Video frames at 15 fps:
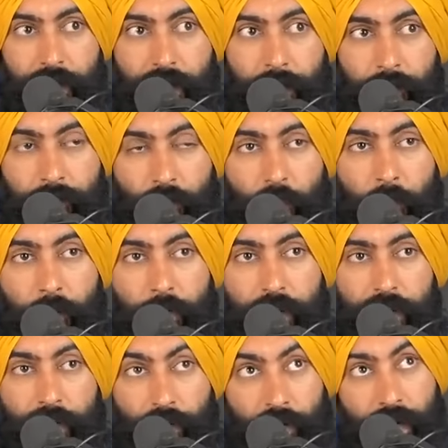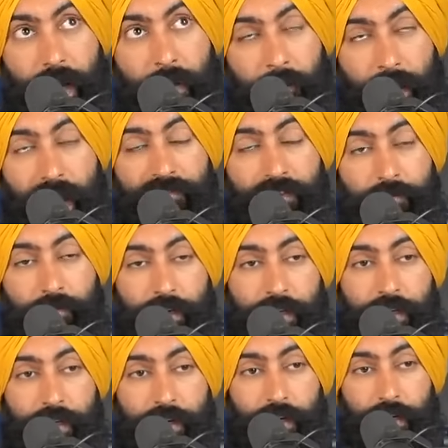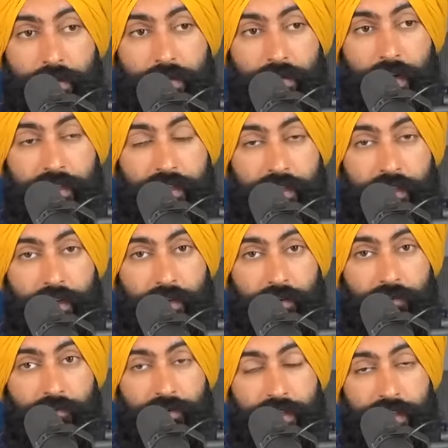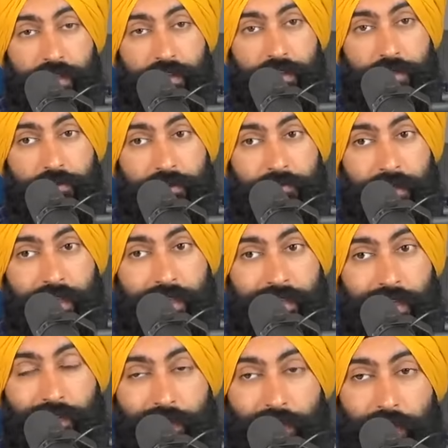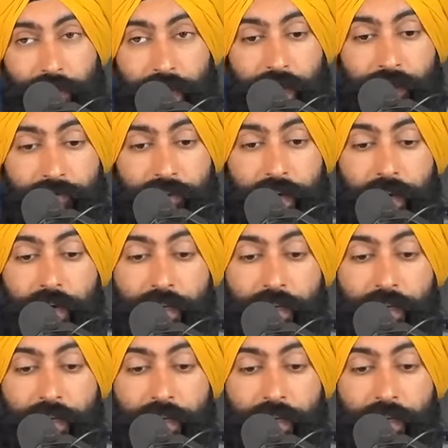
and more money or not having money can also cause a lot of physical issues because now you don't have